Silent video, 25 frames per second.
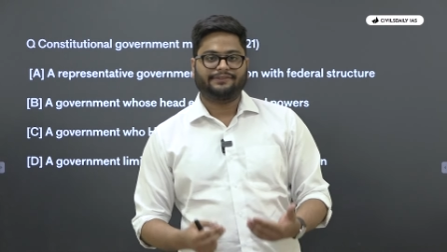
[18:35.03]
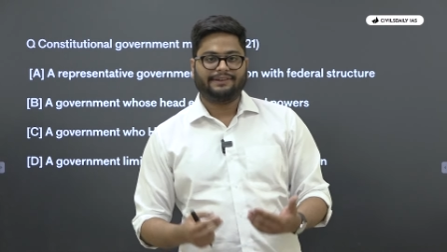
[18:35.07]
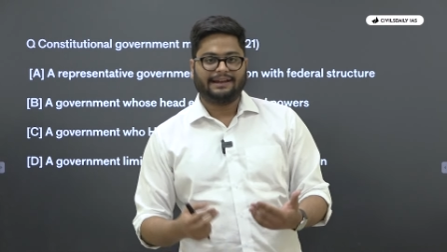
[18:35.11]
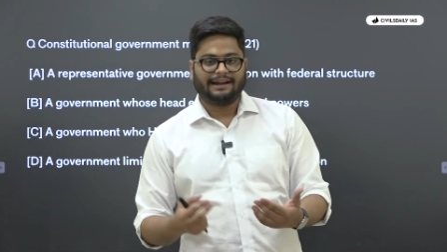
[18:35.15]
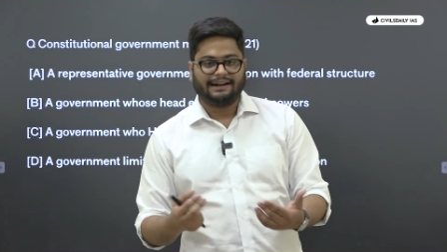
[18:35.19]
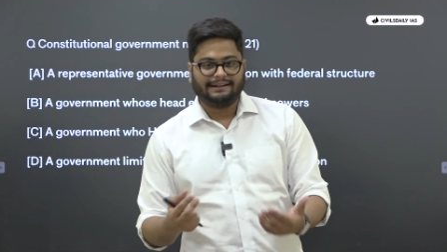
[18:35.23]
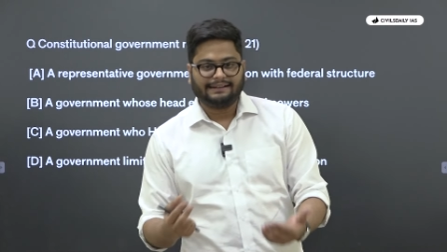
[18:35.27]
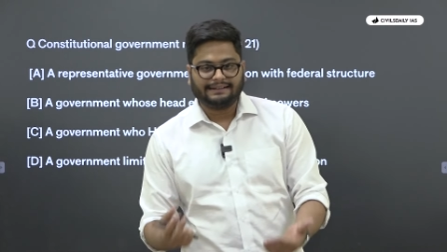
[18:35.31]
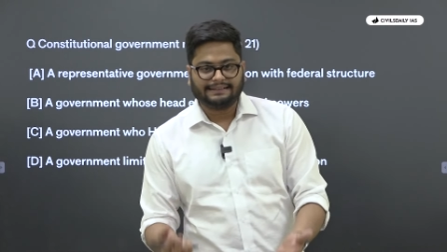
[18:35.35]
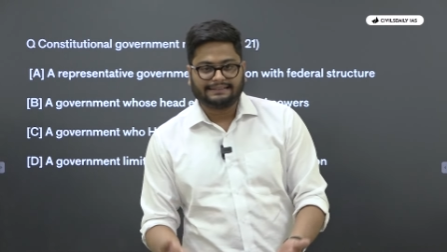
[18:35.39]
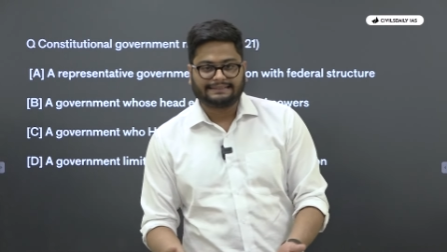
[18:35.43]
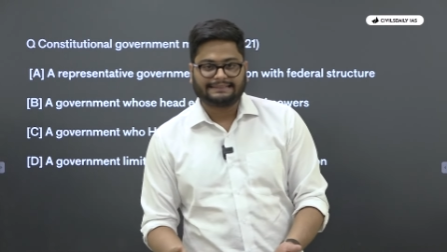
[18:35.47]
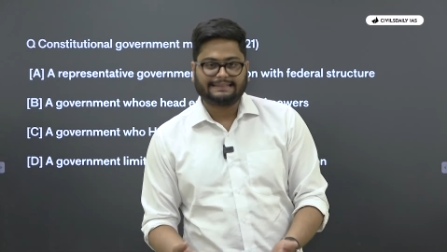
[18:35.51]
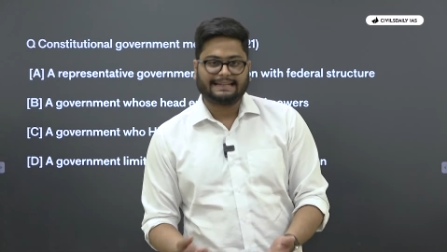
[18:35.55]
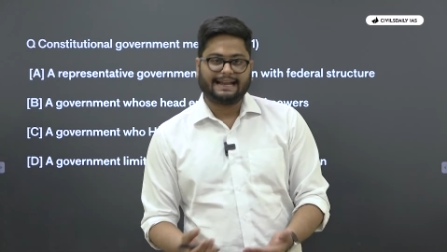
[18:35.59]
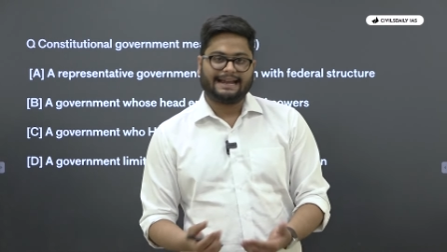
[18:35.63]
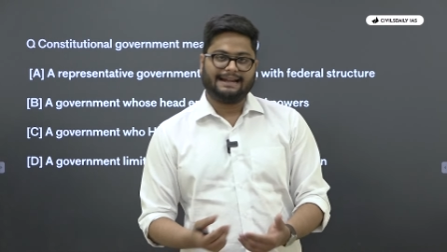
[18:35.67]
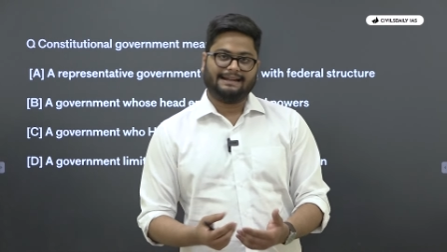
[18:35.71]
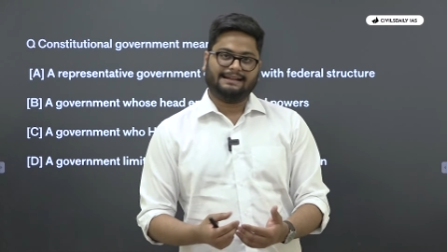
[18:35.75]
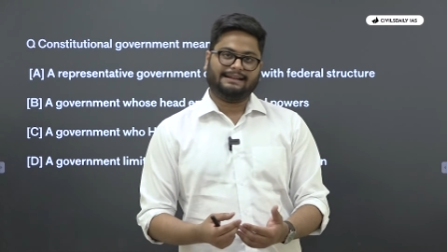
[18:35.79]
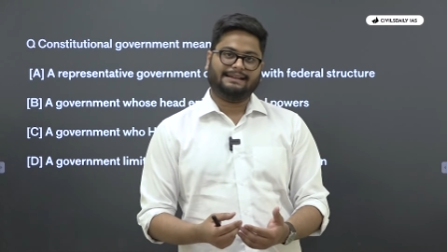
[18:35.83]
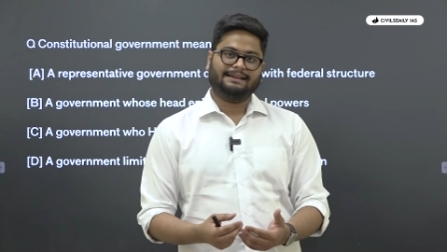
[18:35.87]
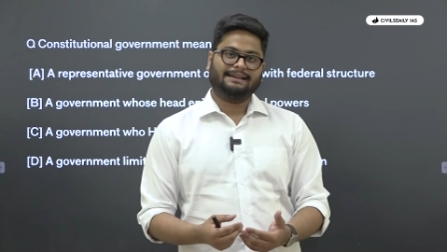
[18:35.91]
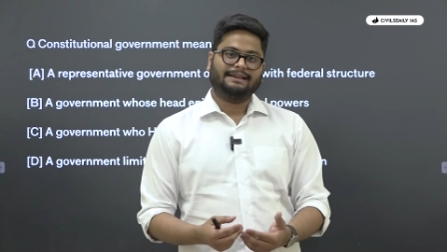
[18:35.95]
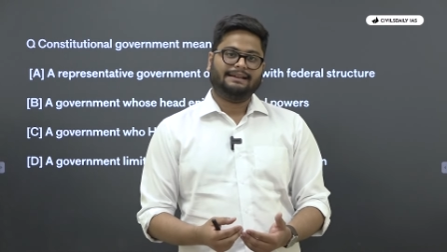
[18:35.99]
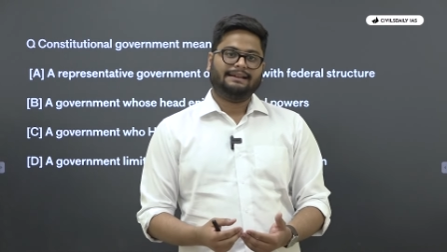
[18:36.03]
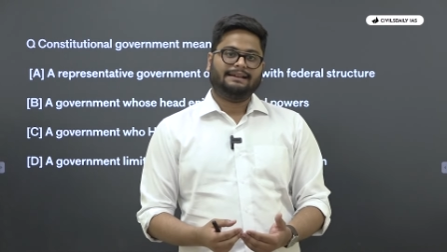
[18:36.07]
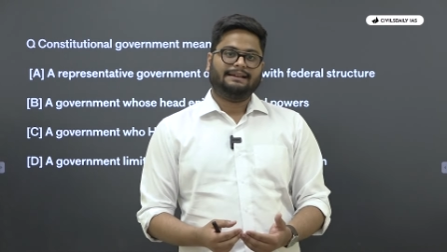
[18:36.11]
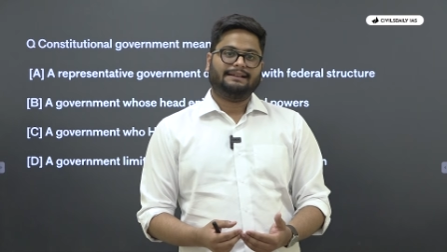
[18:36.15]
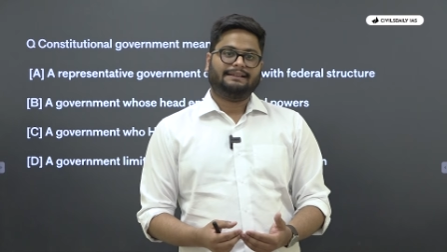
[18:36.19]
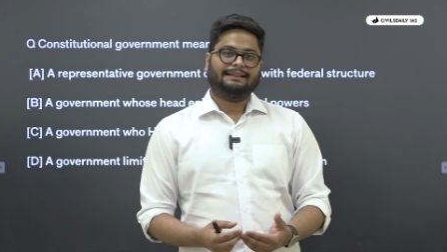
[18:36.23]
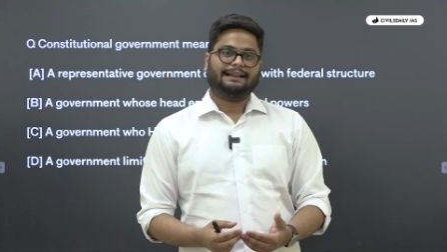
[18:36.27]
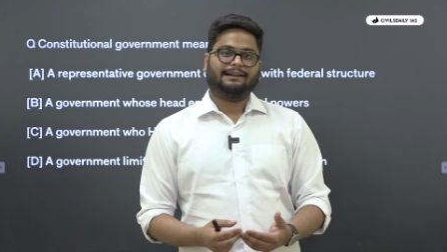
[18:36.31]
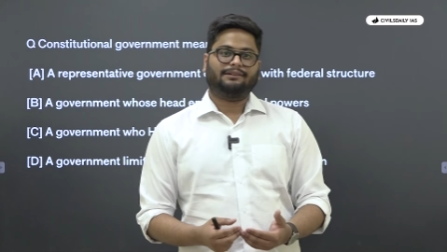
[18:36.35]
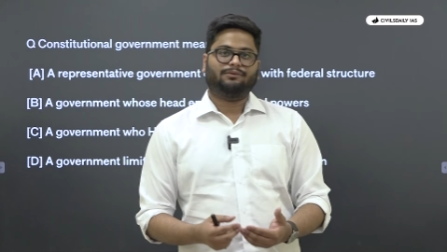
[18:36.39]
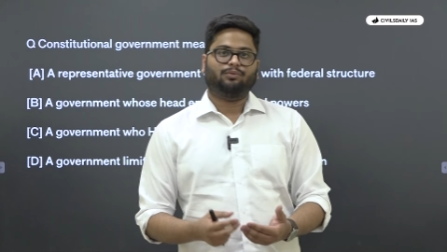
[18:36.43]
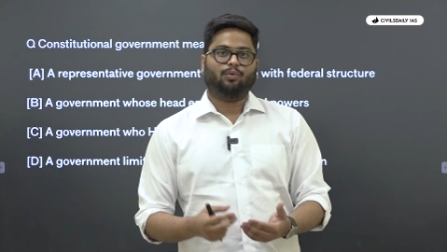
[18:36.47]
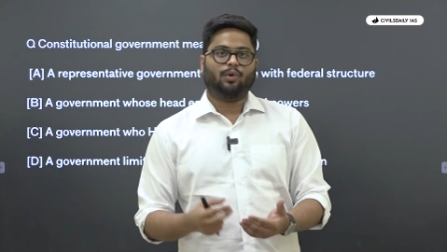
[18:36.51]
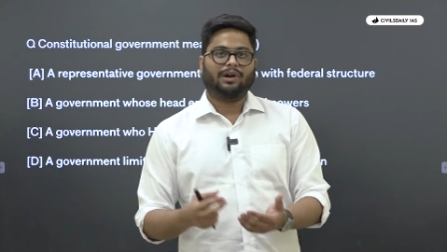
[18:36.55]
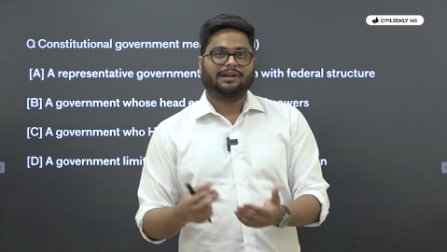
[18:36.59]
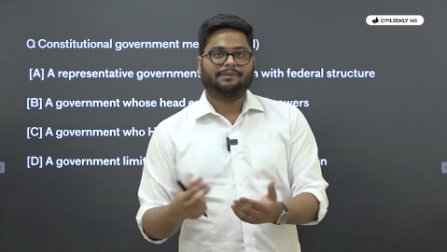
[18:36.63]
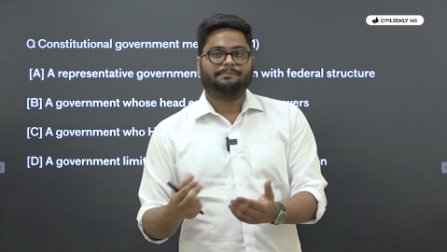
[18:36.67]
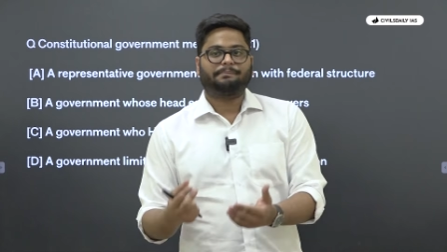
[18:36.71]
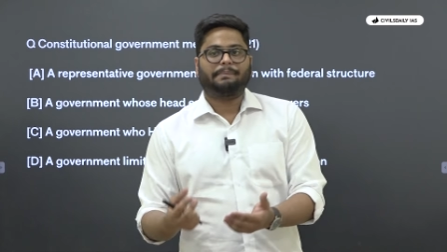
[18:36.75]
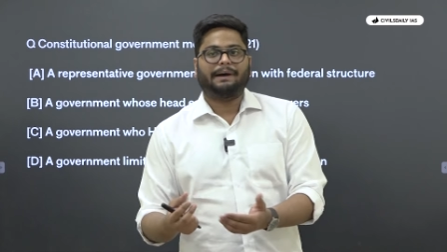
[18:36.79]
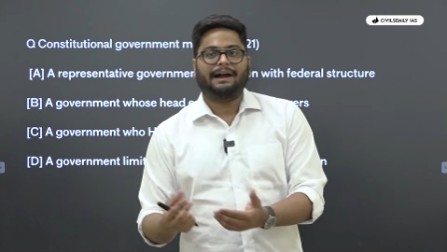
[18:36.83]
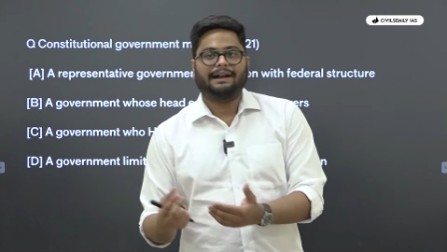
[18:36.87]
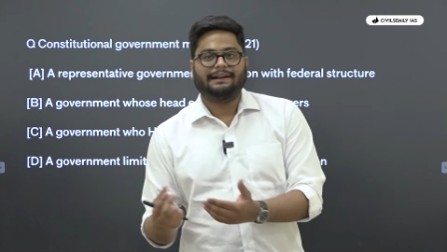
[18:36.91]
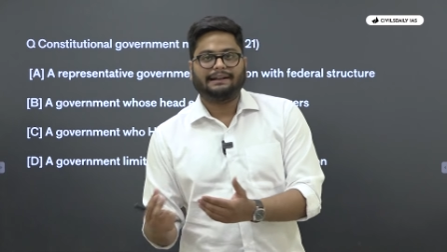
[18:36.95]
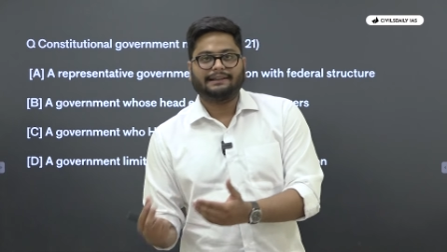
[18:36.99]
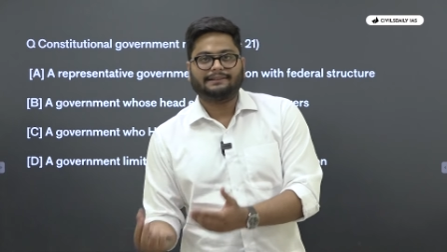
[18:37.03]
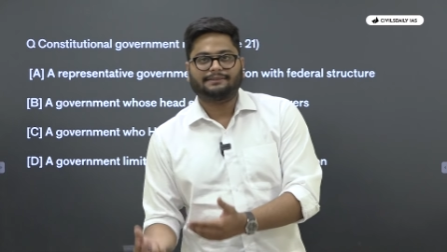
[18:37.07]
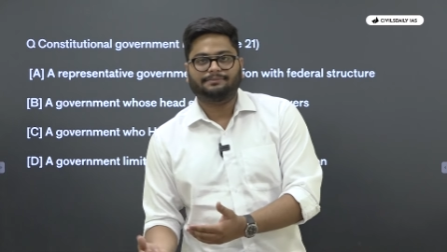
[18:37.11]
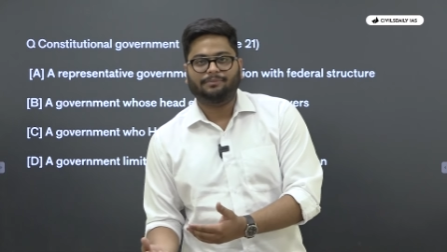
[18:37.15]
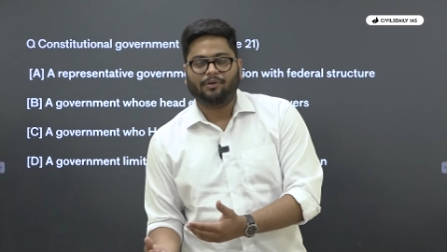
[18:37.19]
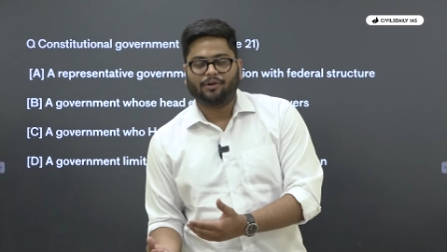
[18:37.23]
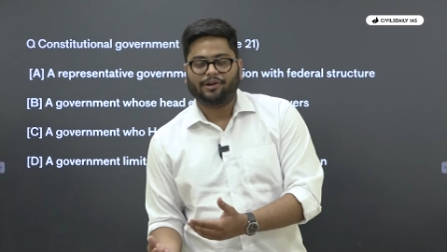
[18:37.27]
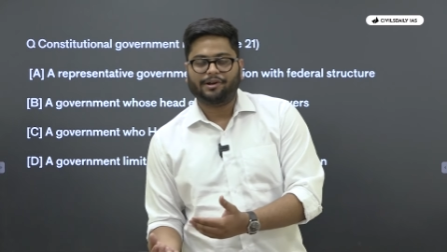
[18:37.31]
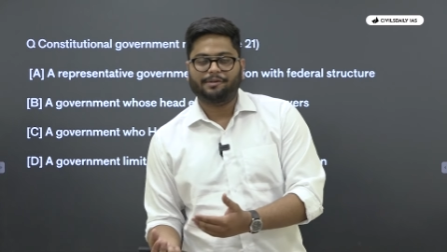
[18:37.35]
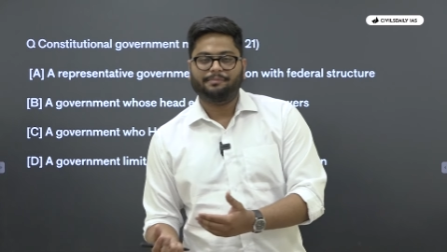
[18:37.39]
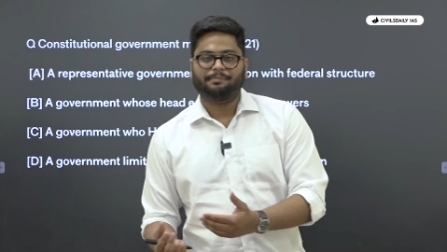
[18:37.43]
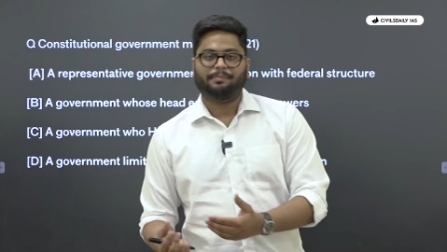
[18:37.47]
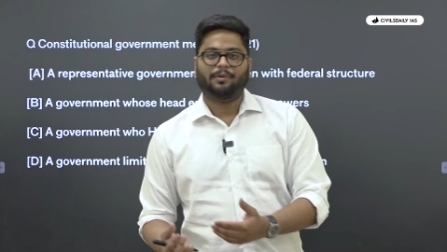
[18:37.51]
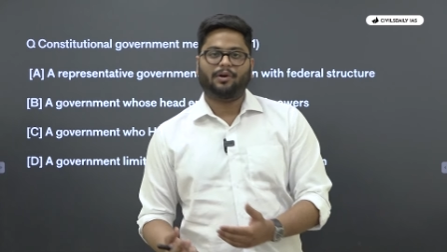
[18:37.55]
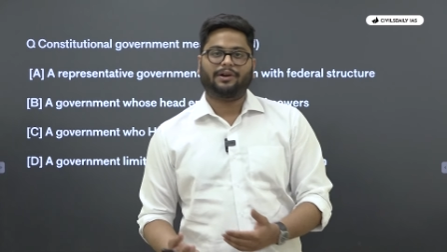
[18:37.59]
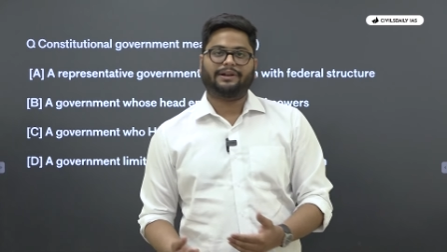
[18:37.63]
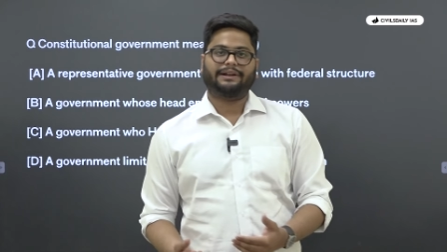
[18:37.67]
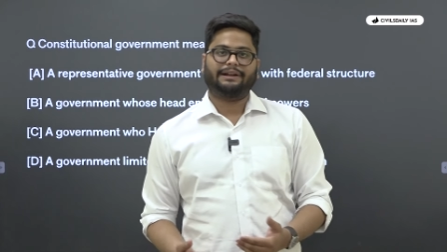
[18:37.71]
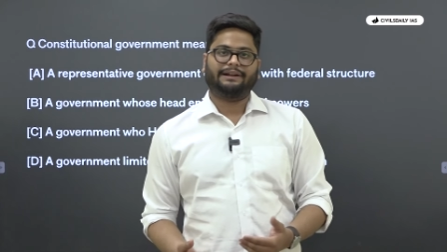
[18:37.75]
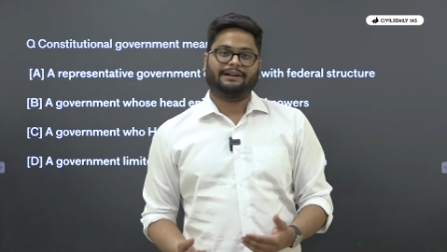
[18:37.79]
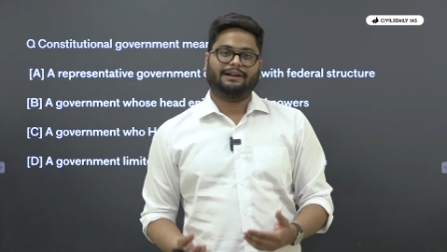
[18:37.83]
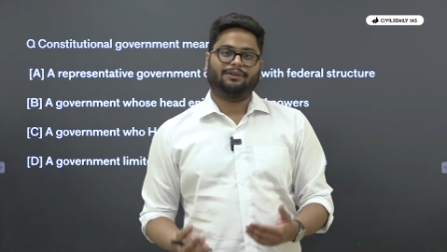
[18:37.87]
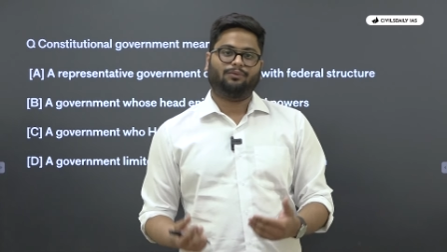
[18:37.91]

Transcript: We understand that what part is more important